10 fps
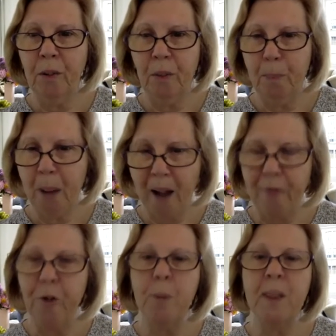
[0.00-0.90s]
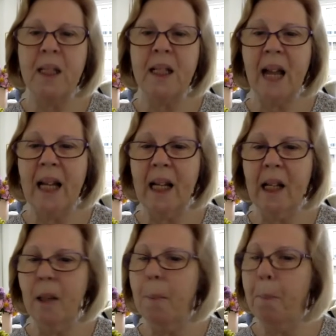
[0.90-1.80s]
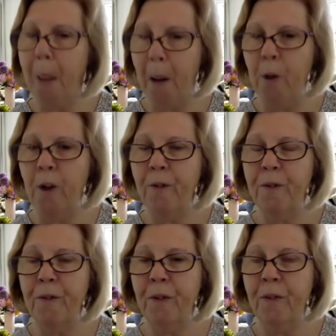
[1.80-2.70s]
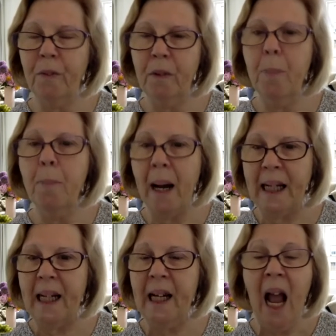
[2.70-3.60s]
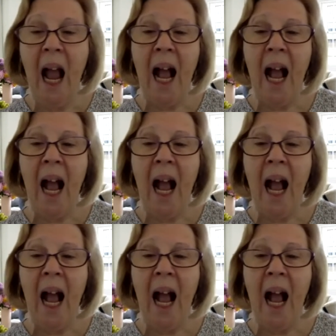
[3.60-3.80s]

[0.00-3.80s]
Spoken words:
platforms are taking the bulk of the money,